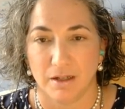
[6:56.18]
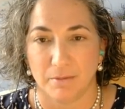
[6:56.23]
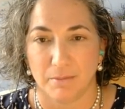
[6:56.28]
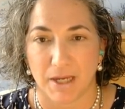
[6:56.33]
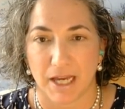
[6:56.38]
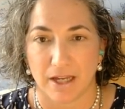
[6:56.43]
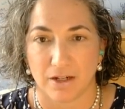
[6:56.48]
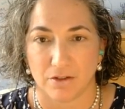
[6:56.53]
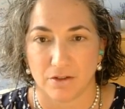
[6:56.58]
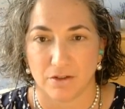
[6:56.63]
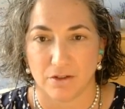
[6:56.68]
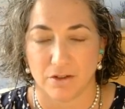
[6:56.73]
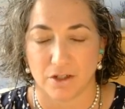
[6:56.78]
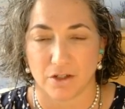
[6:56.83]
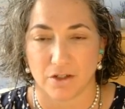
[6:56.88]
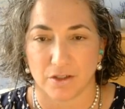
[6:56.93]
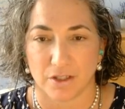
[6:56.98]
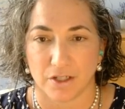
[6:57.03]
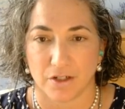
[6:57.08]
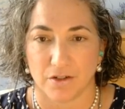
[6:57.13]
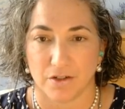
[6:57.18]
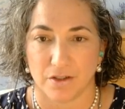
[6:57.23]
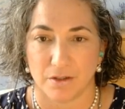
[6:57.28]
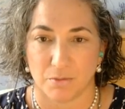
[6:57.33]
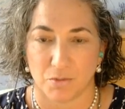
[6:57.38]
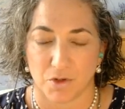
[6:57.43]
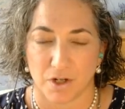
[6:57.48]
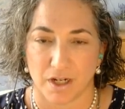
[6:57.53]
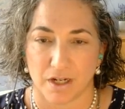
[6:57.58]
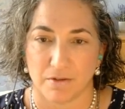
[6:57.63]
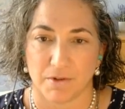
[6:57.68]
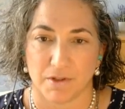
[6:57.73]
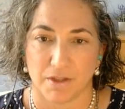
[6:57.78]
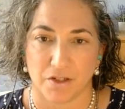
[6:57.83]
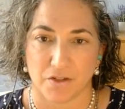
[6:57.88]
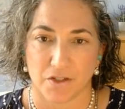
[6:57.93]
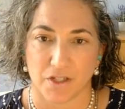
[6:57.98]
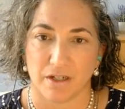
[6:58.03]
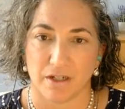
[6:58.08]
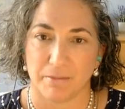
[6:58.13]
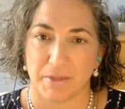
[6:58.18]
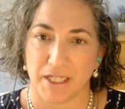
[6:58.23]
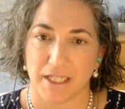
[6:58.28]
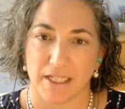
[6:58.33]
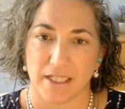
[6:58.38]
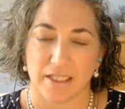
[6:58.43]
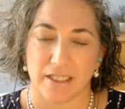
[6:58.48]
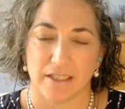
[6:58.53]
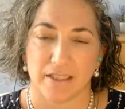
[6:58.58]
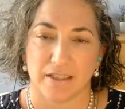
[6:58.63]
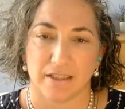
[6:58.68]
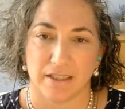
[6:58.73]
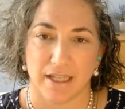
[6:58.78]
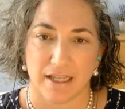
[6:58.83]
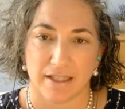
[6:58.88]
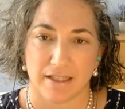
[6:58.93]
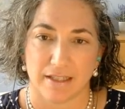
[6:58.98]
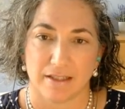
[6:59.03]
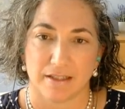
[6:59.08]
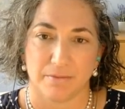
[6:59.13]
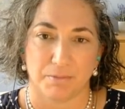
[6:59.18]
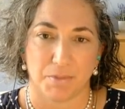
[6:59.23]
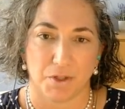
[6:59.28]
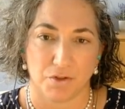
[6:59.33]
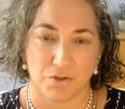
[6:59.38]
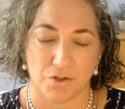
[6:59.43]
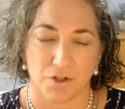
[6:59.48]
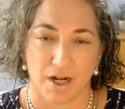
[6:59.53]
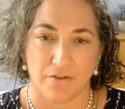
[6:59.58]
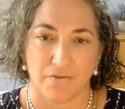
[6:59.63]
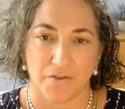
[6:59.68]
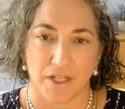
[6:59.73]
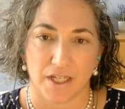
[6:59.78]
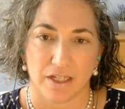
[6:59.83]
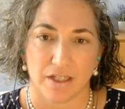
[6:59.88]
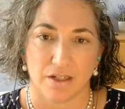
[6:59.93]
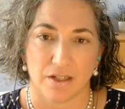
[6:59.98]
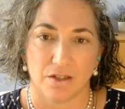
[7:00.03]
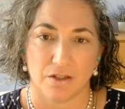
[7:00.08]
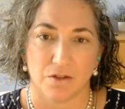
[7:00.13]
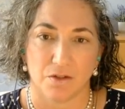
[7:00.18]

paddle earlier in the morning when there's going to be less boat traffic,